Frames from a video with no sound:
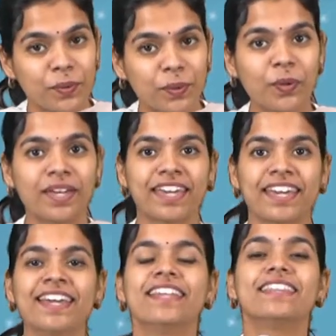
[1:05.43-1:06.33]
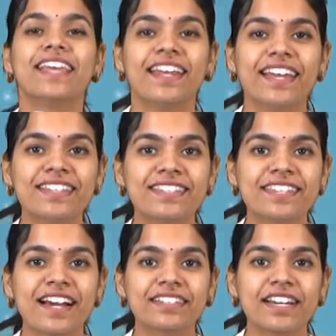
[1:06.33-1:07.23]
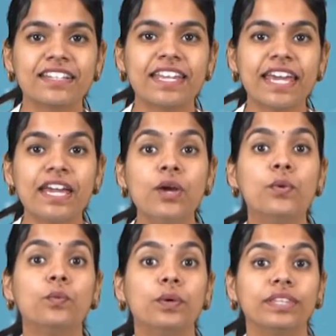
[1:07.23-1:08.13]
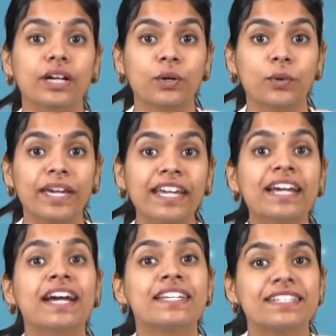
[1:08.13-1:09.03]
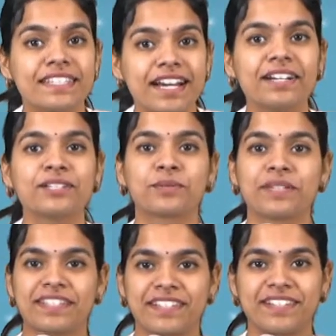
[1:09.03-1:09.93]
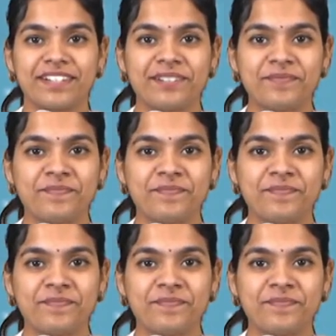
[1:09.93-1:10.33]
Okay, then let's start our day with a quick tongue twister.